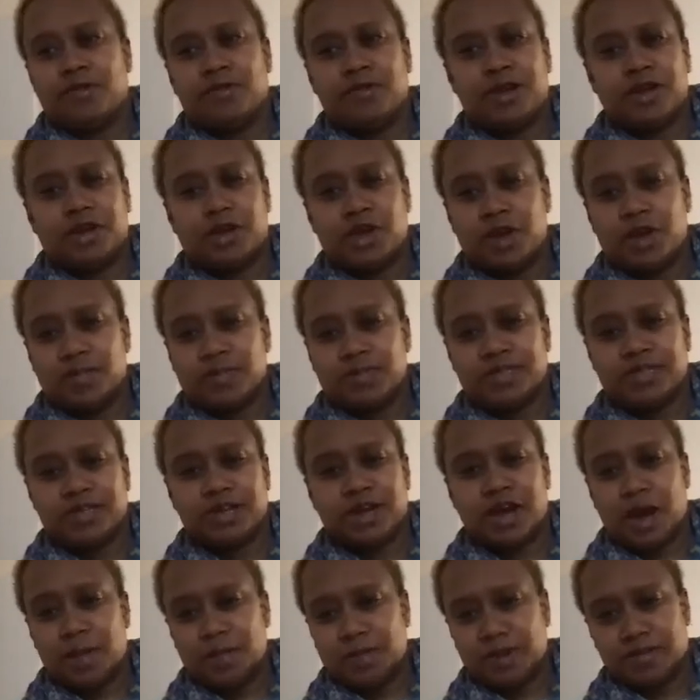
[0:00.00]
when it comes to
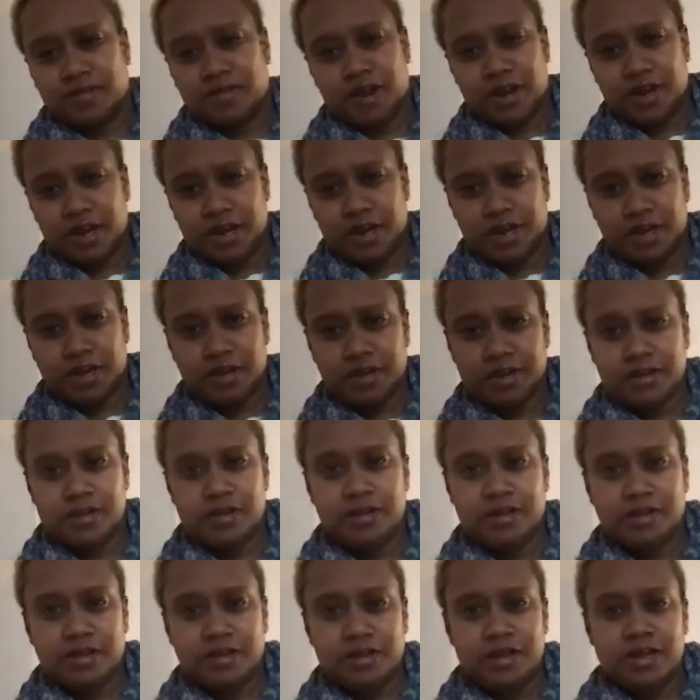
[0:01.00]
copywriting
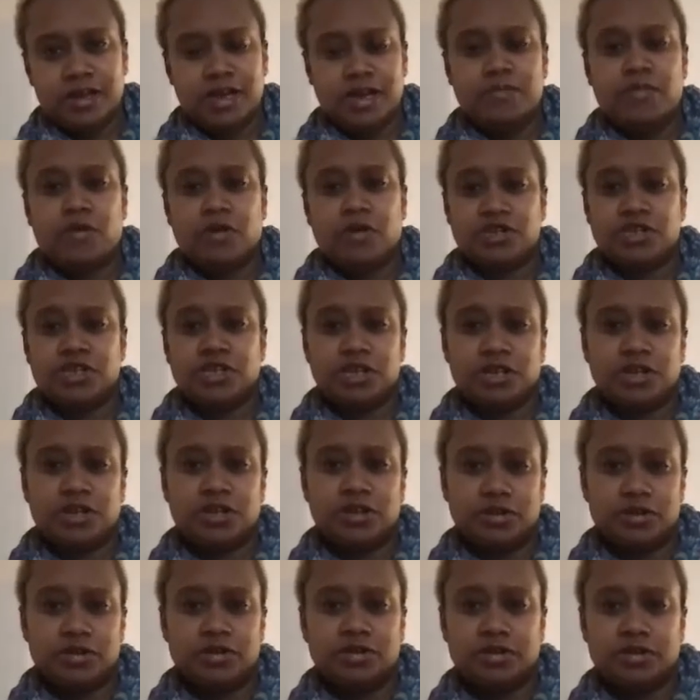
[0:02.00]
in particular?